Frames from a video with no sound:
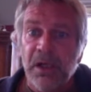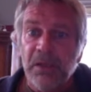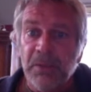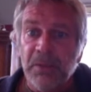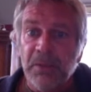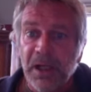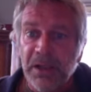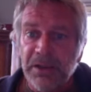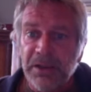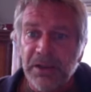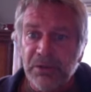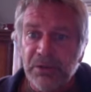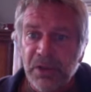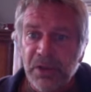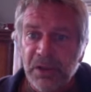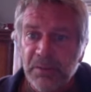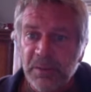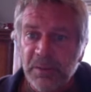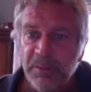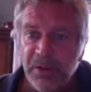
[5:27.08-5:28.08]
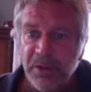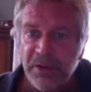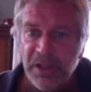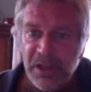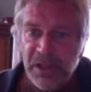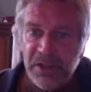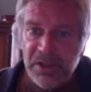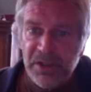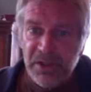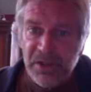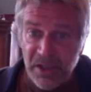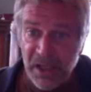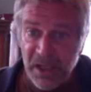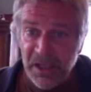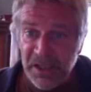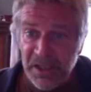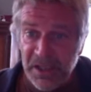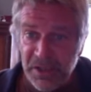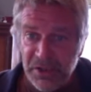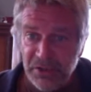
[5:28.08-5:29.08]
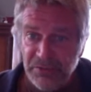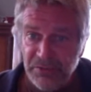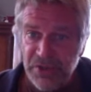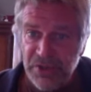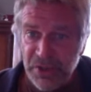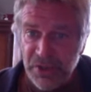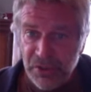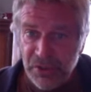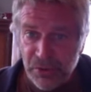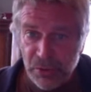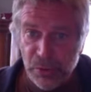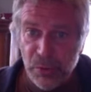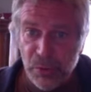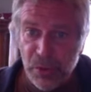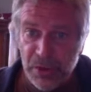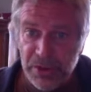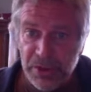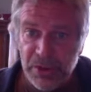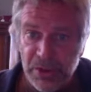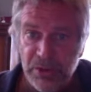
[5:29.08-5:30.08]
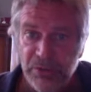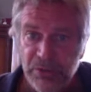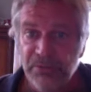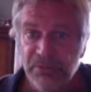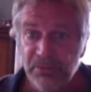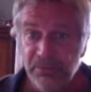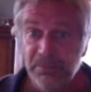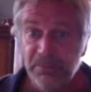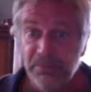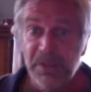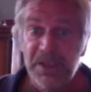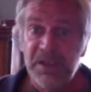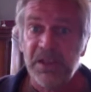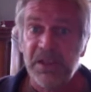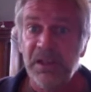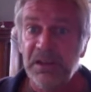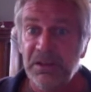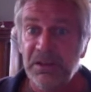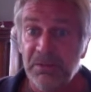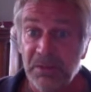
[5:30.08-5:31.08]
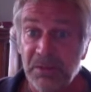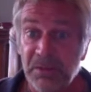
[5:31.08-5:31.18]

And incredibly, by the age of 2, you've basically